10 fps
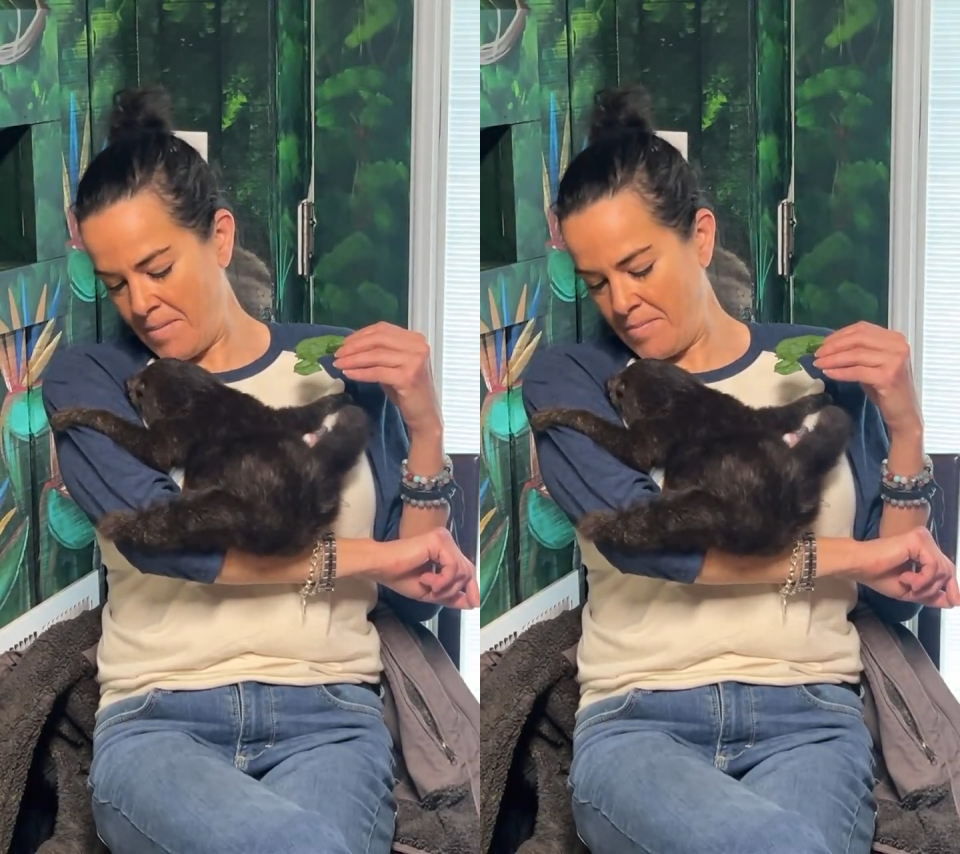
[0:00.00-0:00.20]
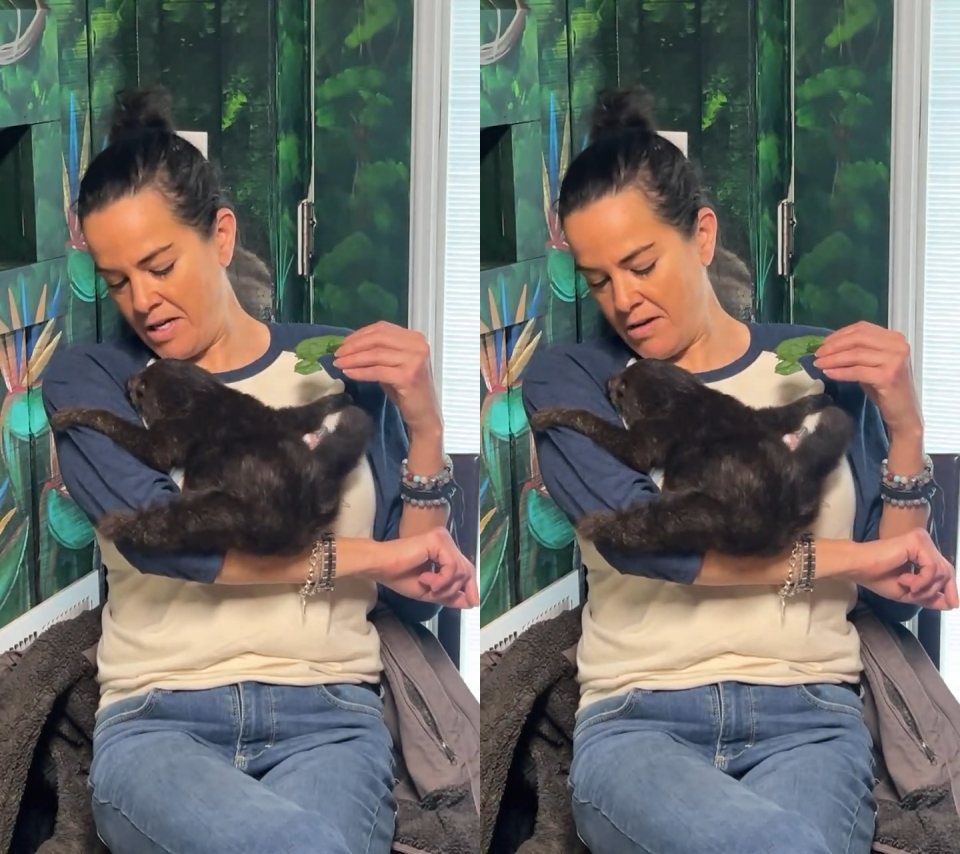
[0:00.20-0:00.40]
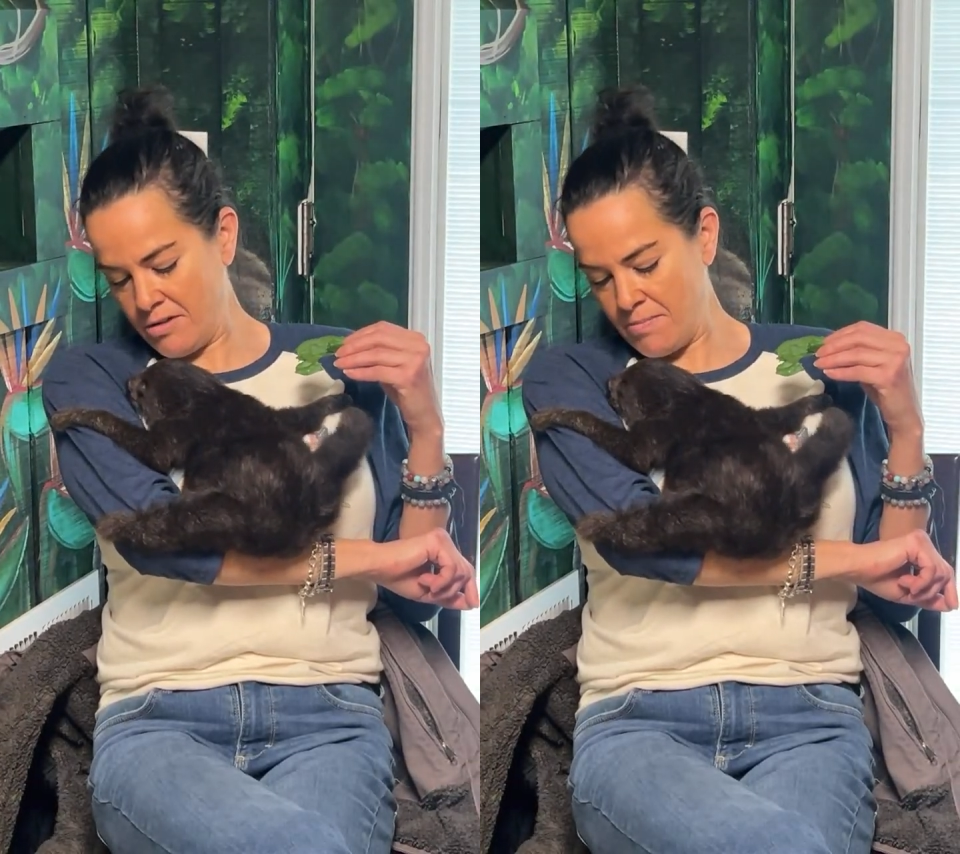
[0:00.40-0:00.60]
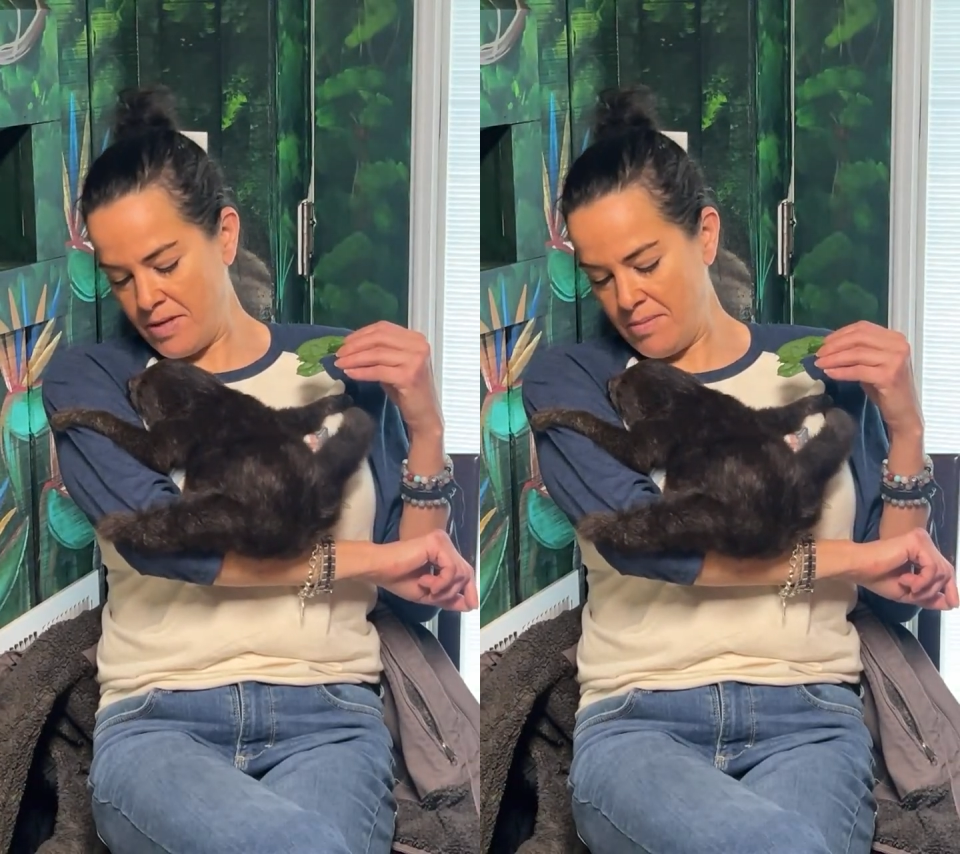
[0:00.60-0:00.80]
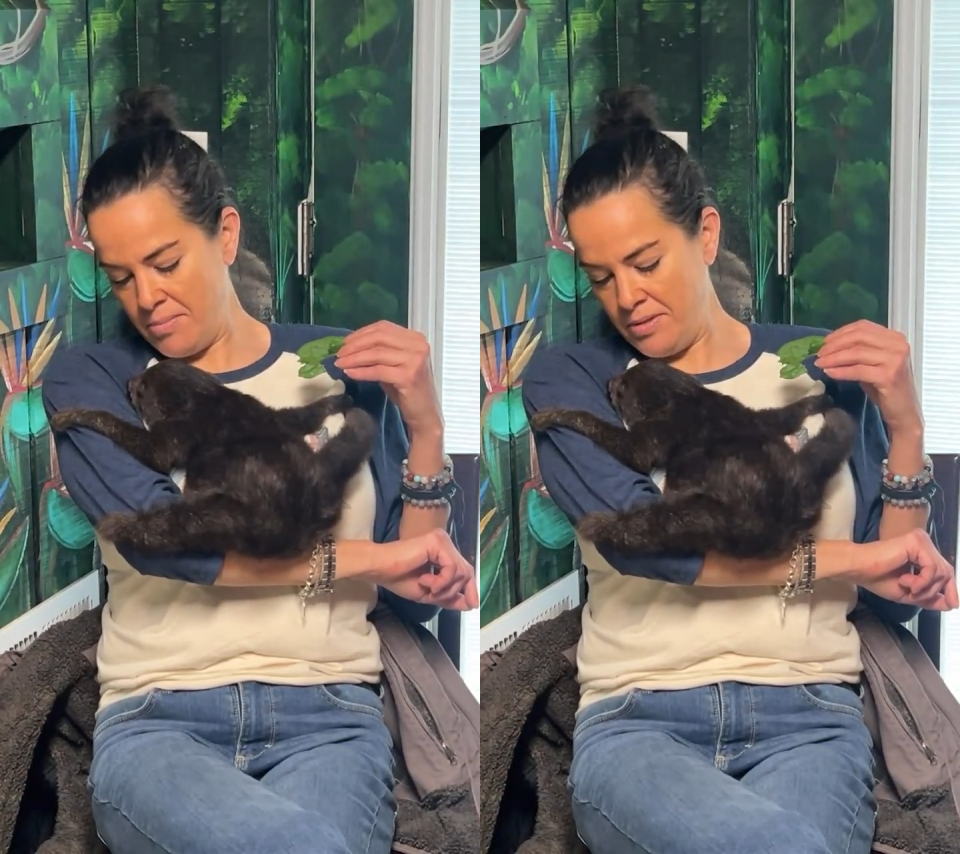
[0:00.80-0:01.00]
The doctor
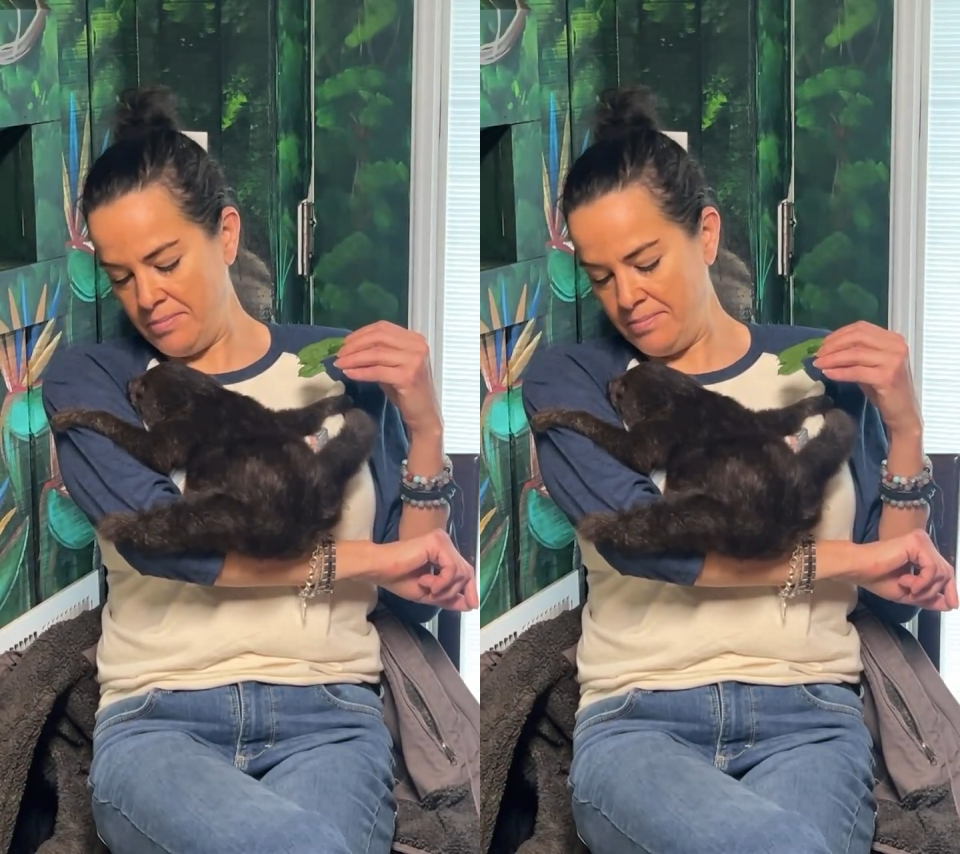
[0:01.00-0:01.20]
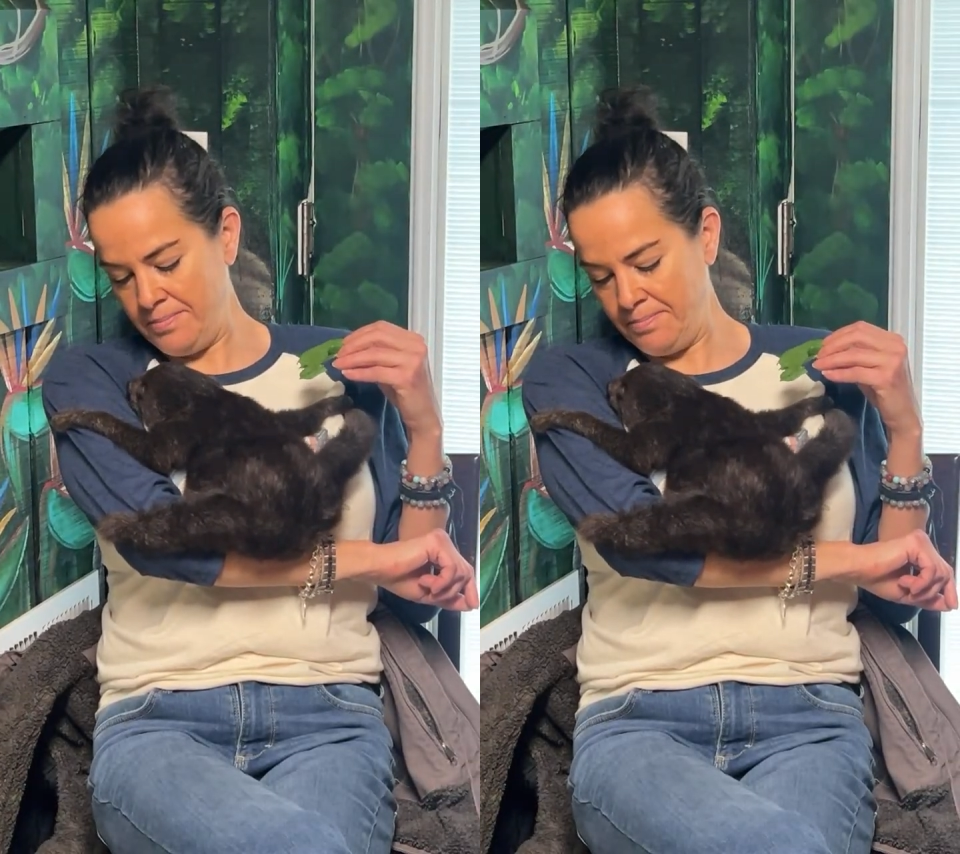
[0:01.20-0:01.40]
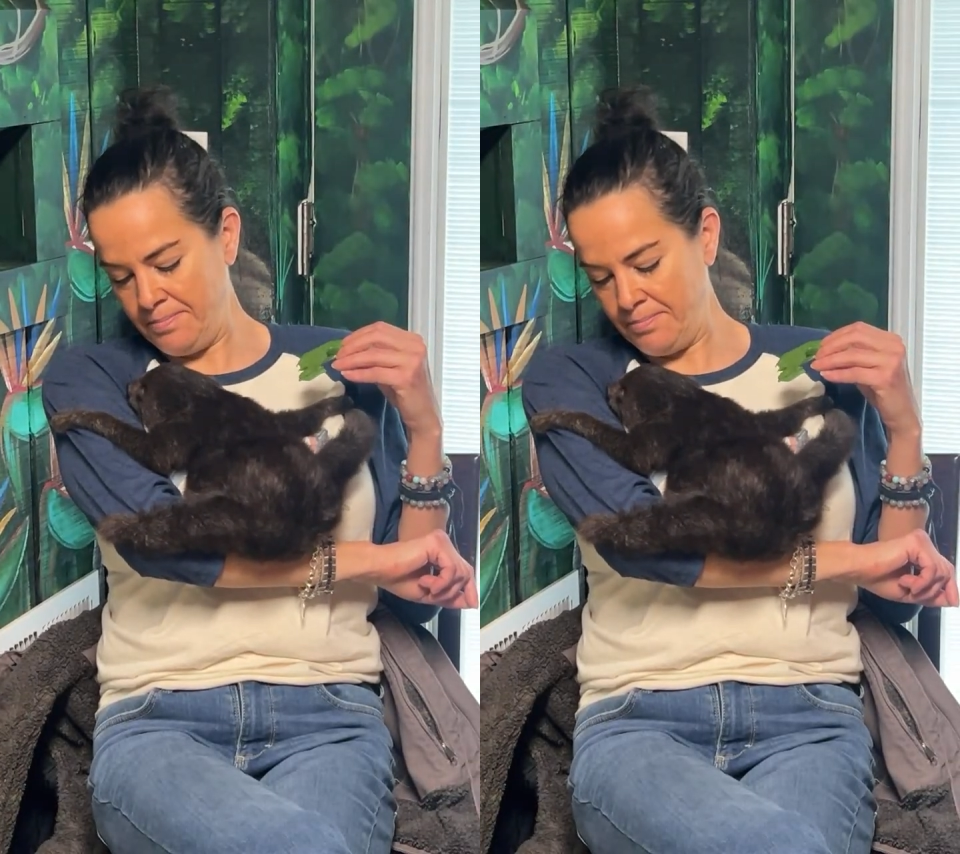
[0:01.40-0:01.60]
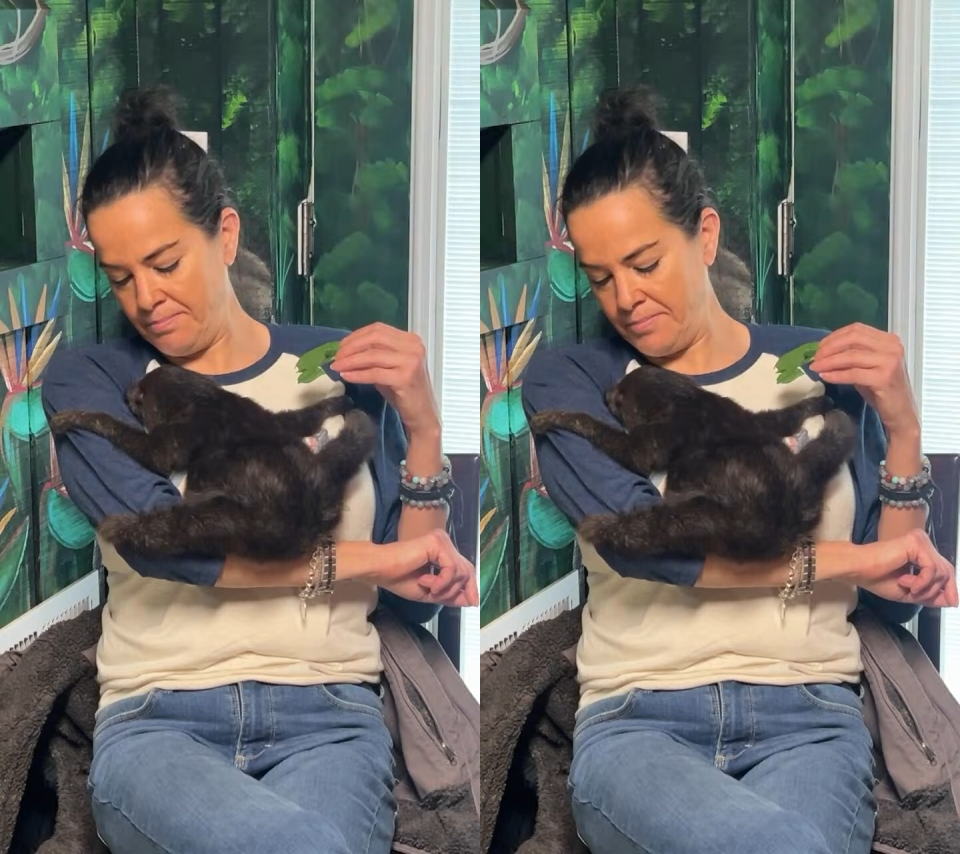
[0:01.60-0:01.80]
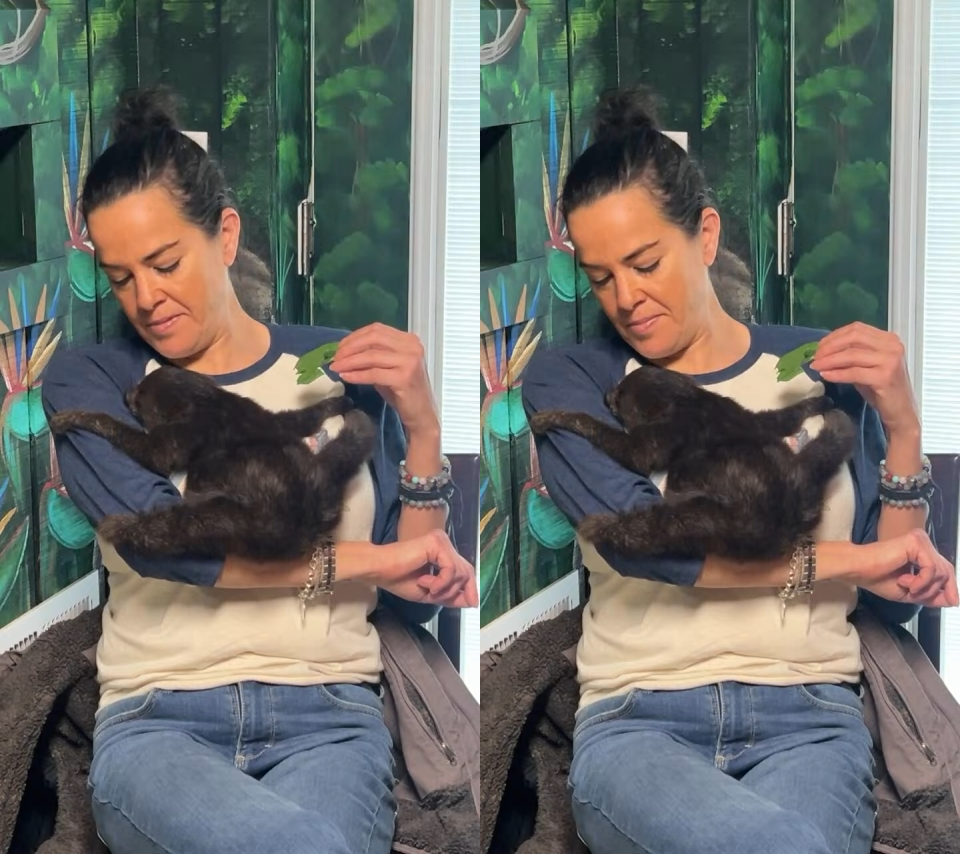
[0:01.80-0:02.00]
pimp.
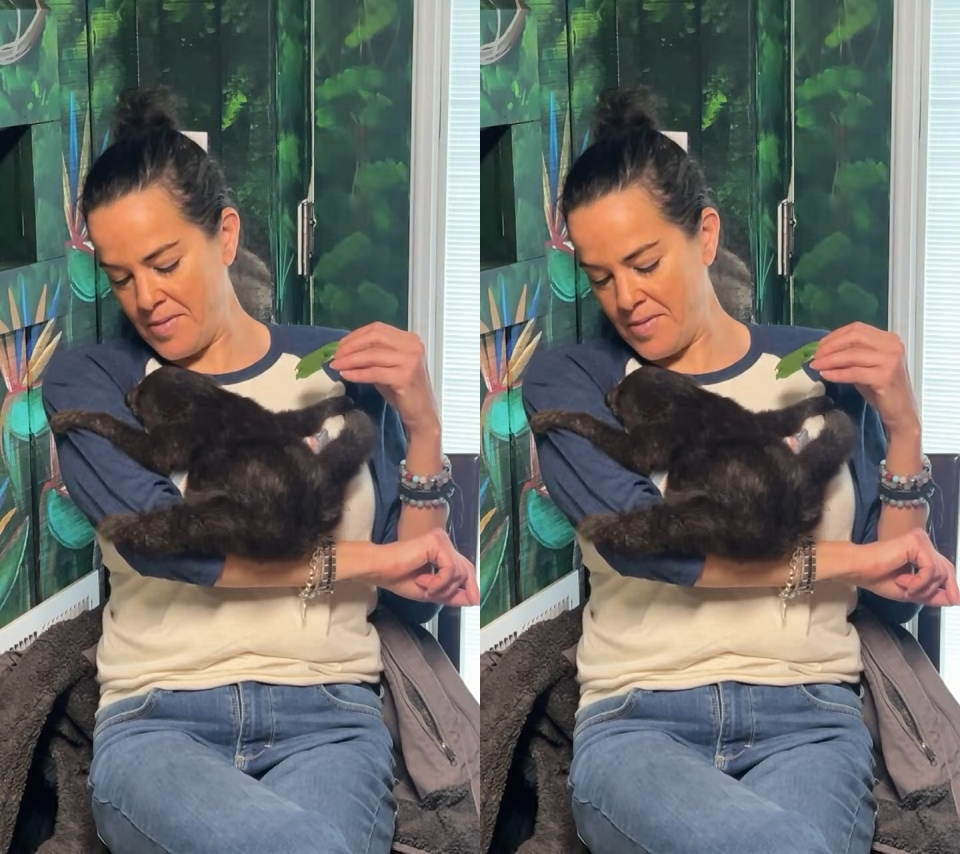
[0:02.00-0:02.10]
Doesn't